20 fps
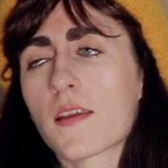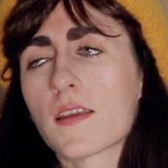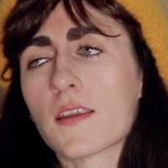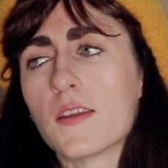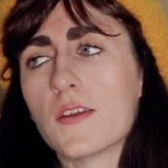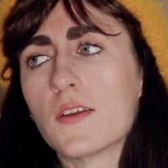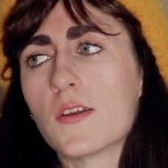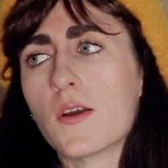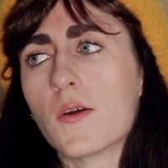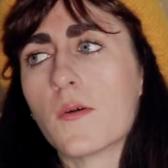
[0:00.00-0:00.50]

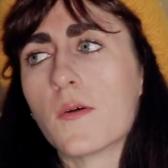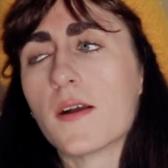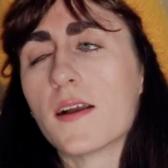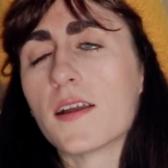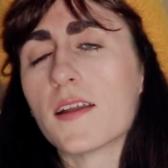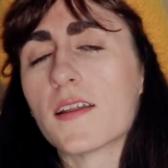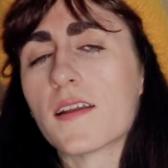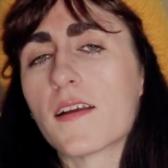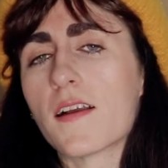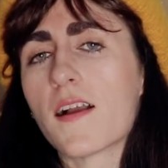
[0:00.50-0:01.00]
you know
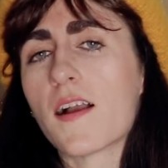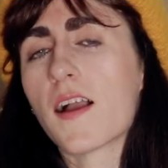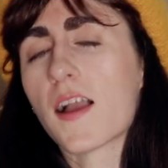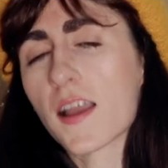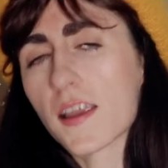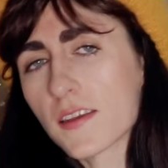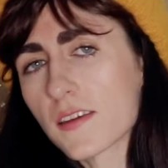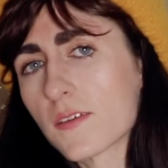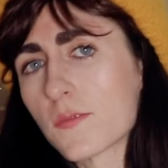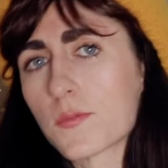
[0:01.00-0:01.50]
what?
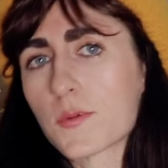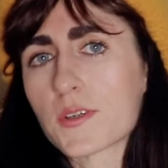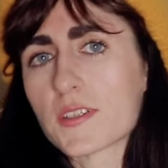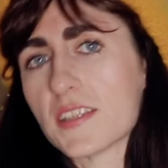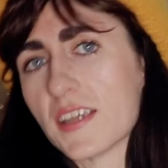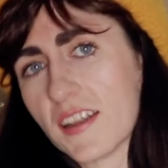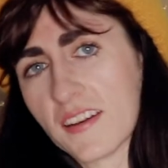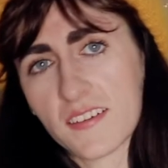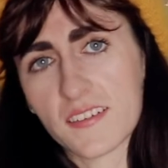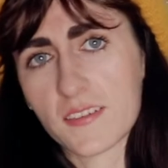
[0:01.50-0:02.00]
I could
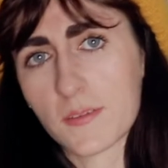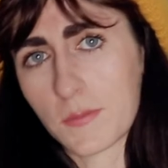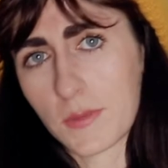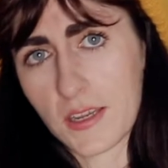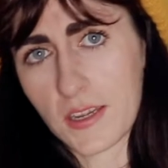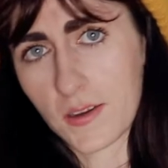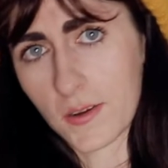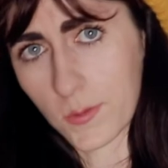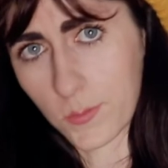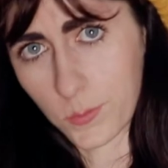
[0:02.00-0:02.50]
pretend to be
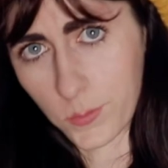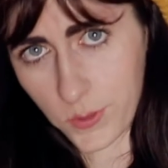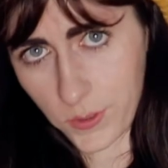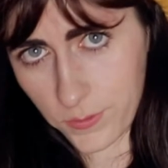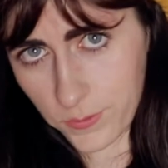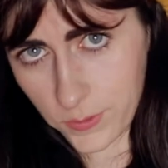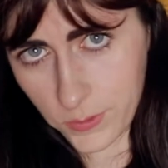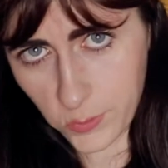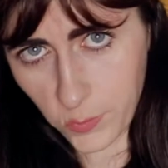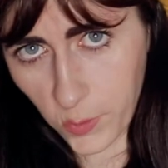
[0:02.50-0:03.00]
your
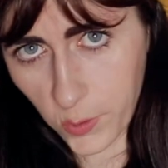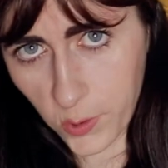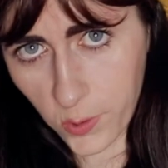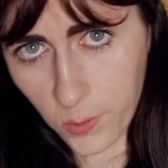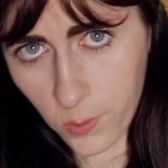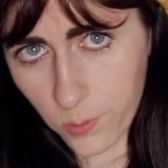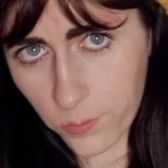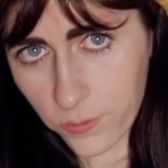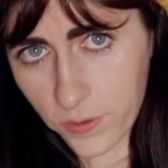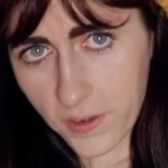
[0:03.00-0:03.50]
boyfriend or
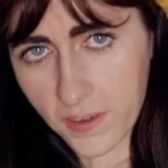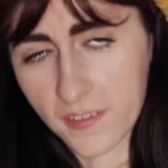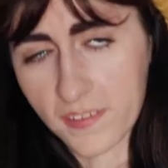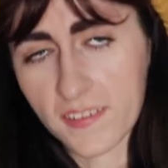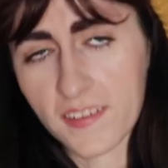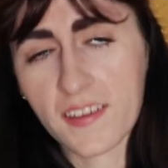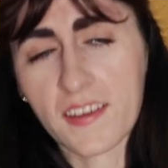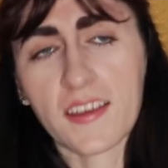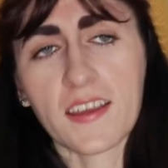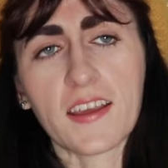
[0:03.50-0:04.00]
girlfriend.